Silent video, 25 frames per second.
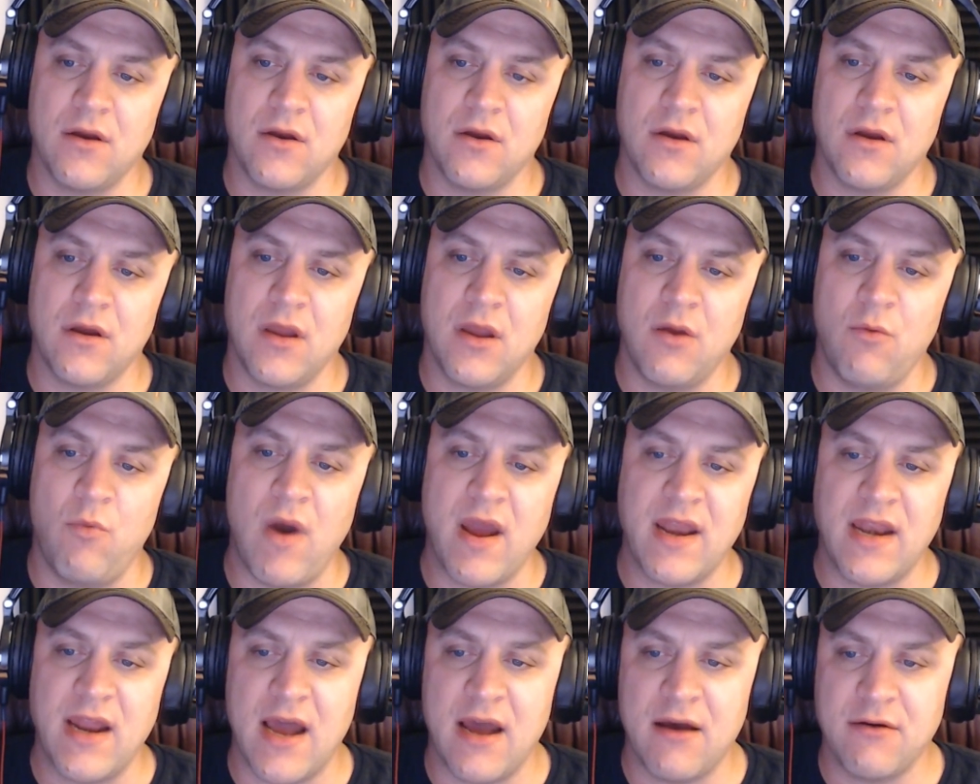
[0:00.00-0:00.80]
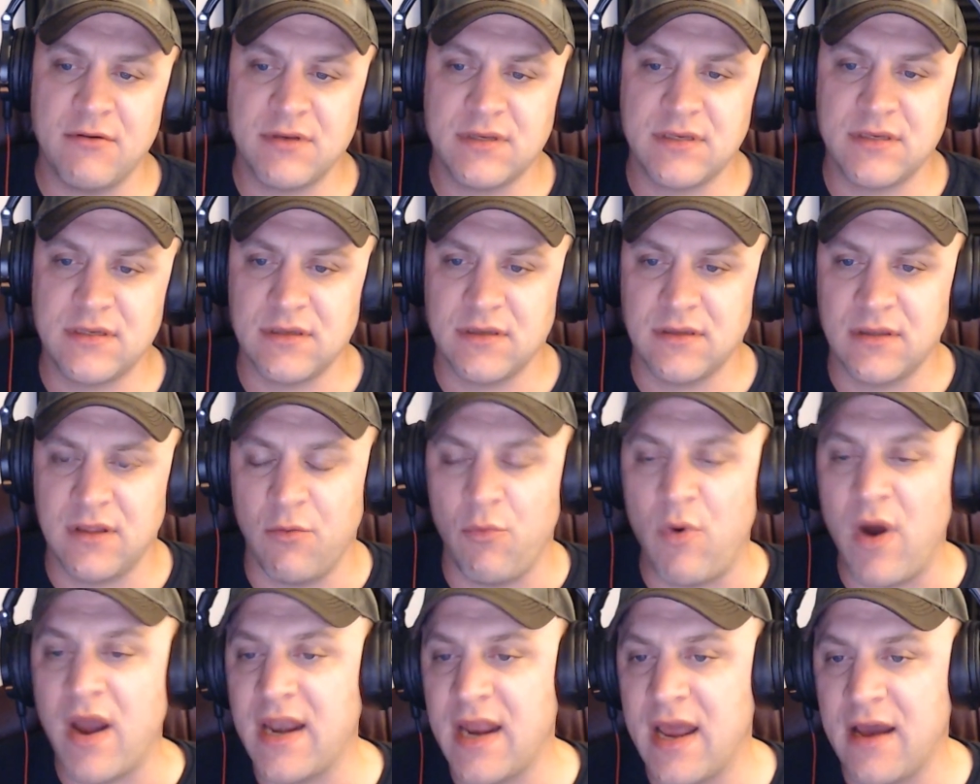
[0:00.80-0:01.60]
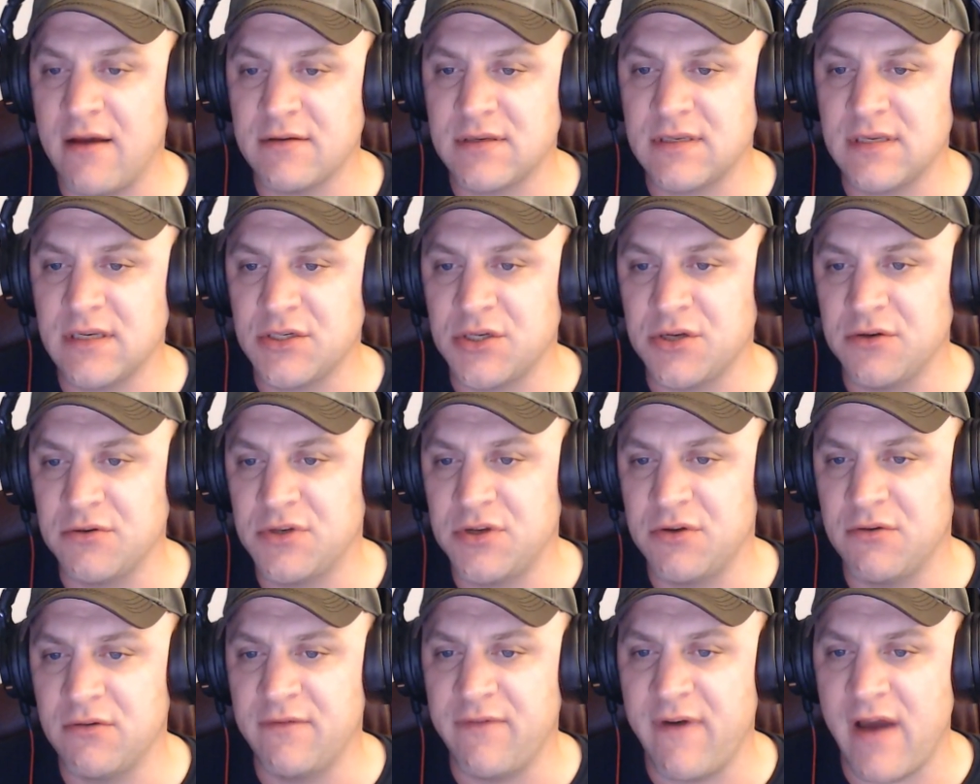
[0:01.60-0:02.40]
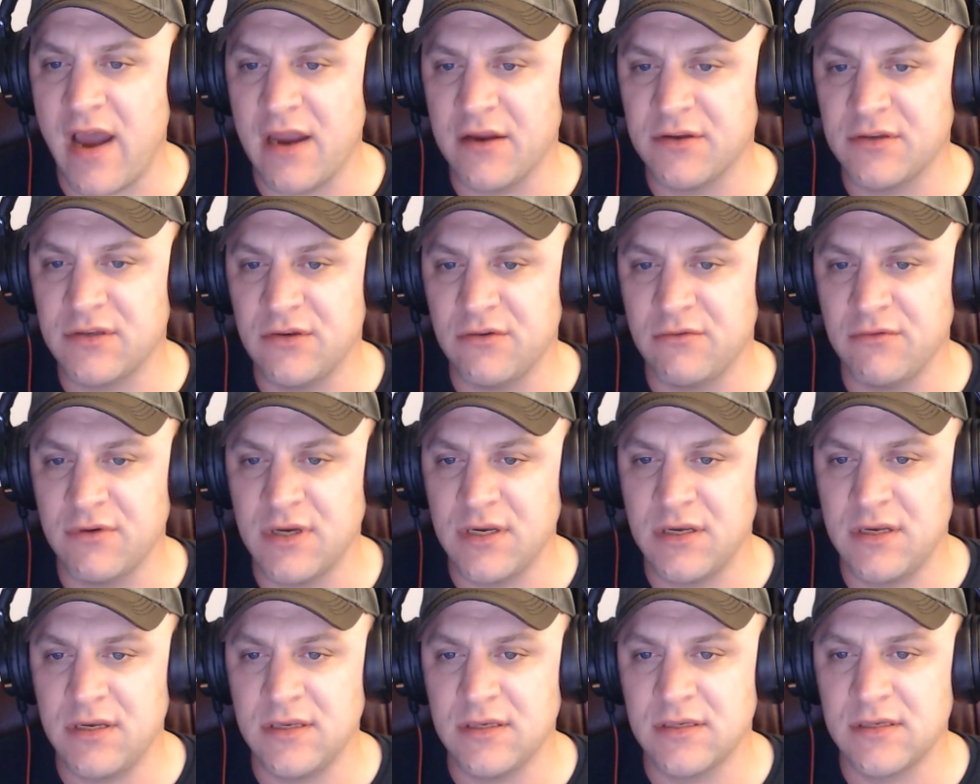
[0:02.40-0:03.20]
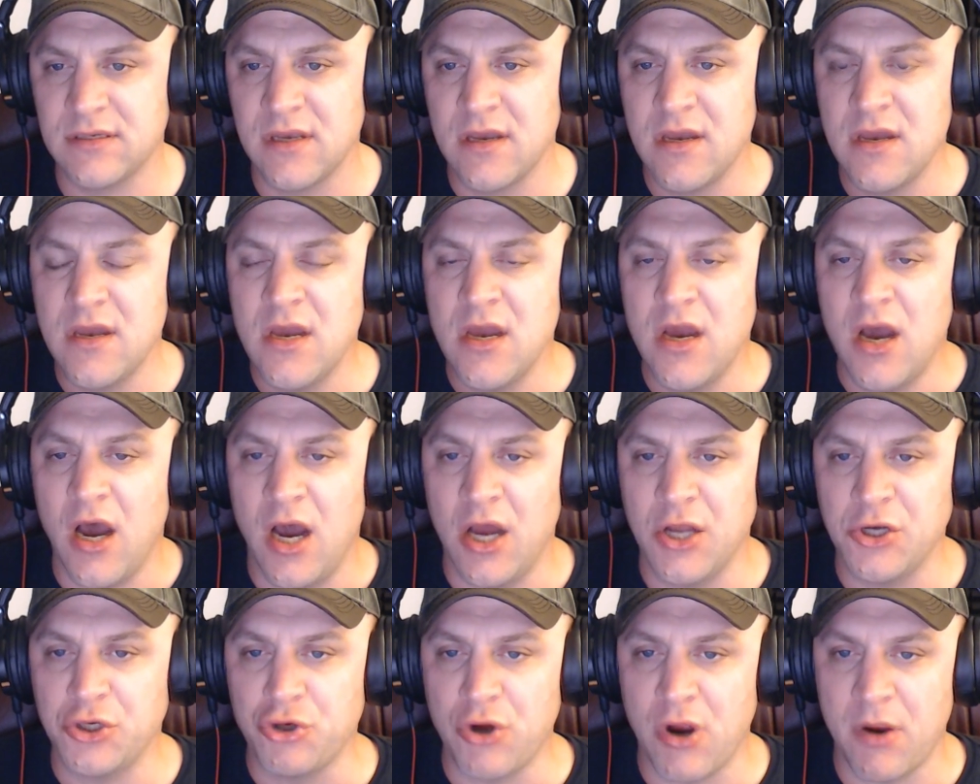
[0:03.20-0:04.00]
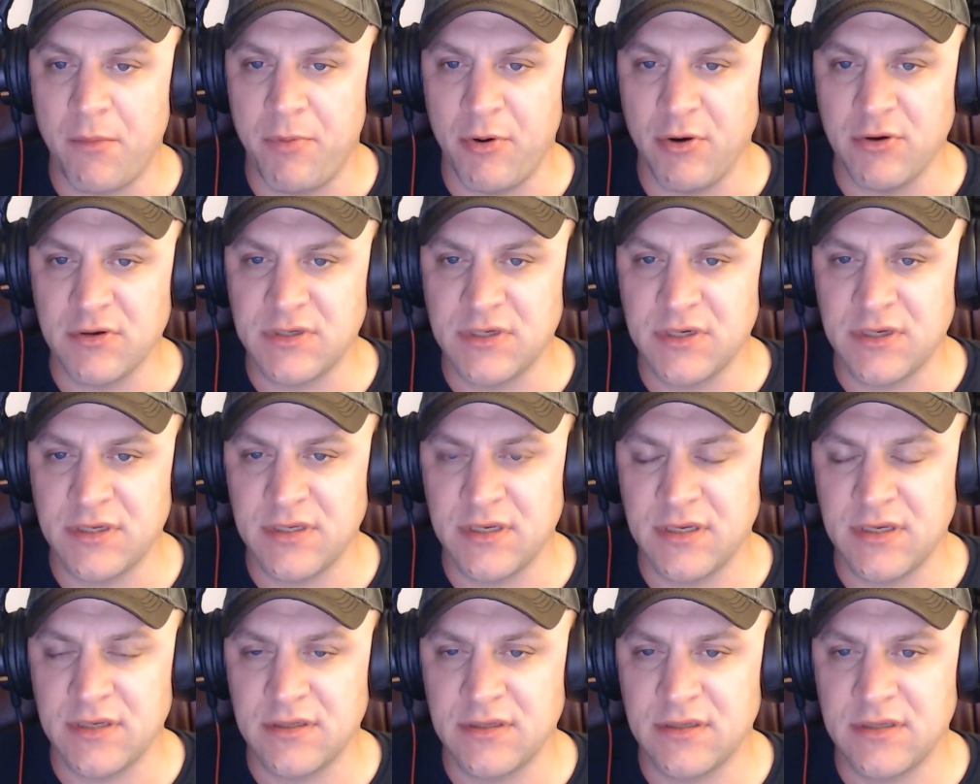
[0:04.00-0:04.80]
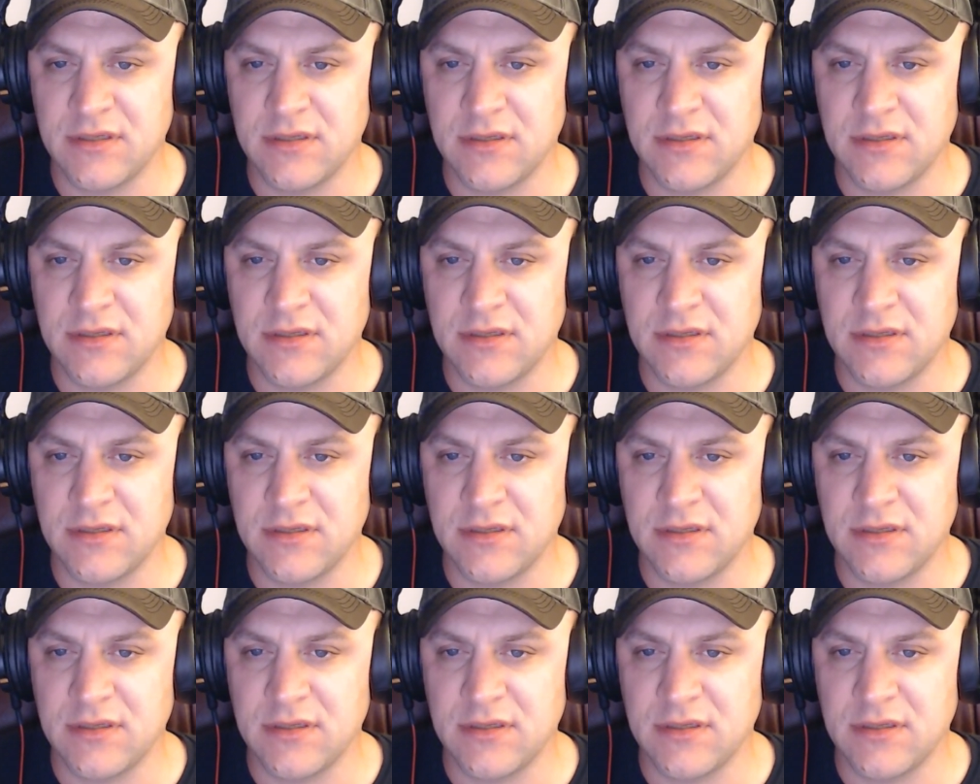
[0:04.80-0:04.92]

White House issued 2 advisories on drug purchases.